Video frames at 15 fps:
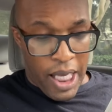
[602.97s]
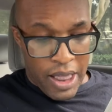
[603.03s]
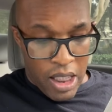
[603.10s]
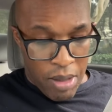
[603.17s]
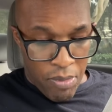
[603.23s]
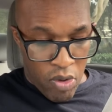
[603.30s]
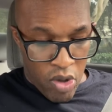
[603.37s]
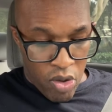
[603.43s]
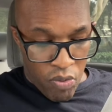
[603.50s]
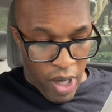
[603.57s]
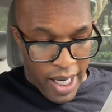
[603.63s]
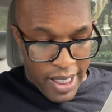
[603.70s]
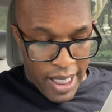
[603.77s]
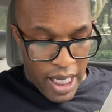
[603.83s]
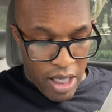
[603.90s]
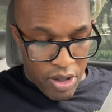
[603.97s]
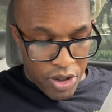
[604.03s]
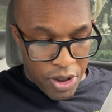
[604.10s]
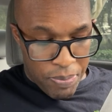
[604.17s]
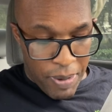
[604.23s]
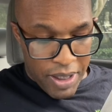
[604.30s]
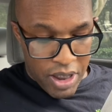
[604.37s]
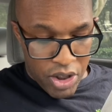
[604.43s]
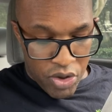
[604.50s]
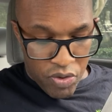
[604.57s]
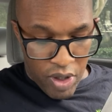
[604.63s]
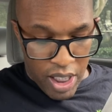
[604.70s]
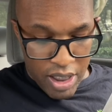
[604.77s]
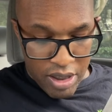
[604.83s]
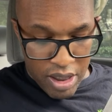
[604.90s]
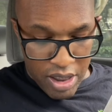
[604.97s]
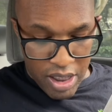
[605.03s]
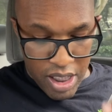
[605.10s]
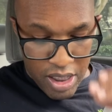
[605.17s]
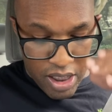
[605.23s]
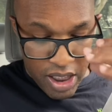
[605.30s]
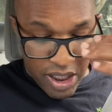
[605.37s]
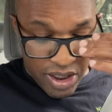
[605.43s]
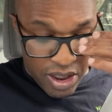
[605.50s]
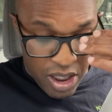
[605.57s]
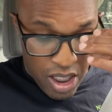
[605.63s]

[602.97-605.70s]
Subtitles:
that I'm on right now, just basically trying to get this.